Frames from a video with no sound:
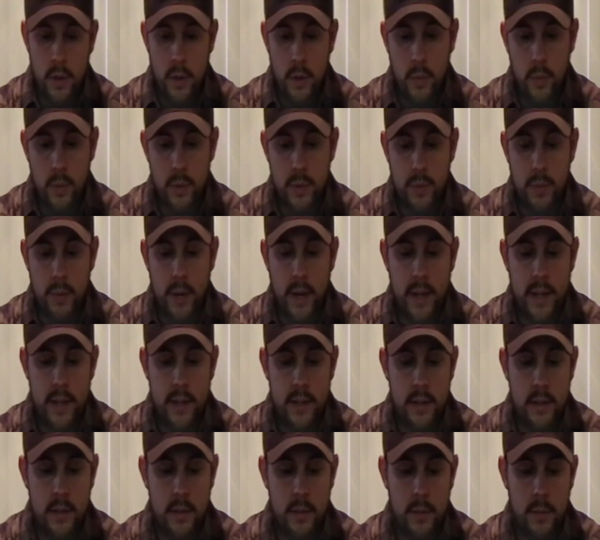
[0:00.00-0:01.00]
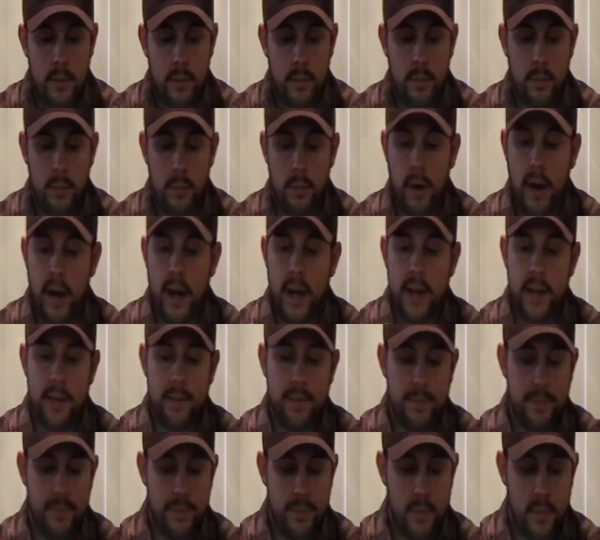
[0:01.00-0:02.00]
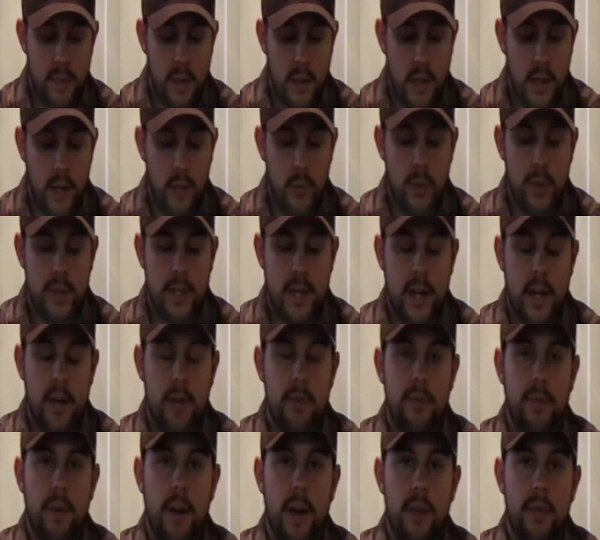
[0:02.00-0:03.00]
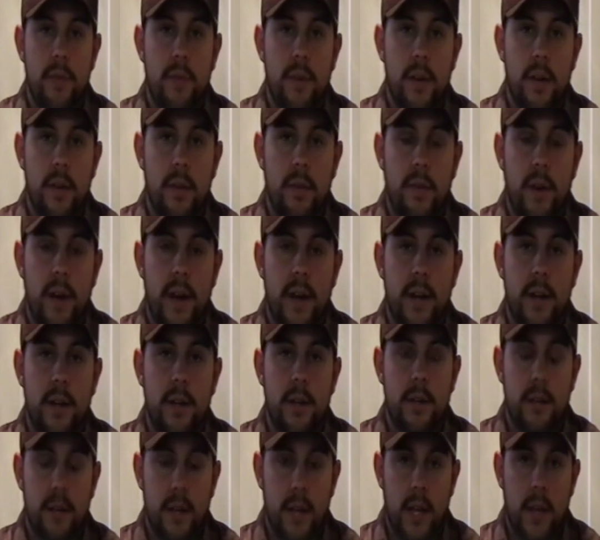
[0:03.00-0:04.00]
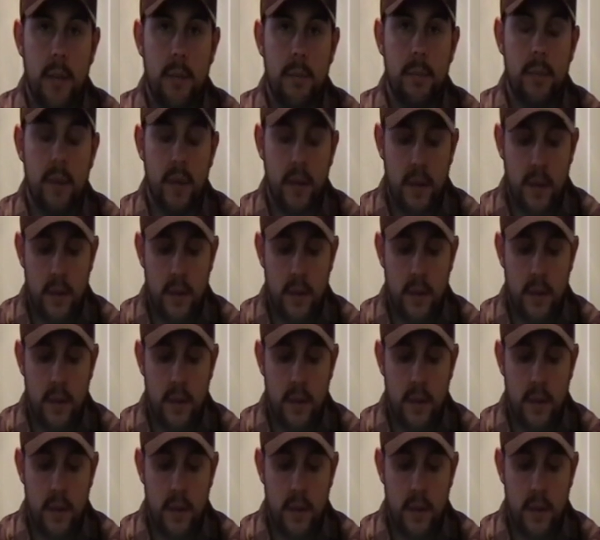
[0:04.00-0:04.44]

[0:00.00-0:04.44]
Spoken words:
was run by a retired firefighter named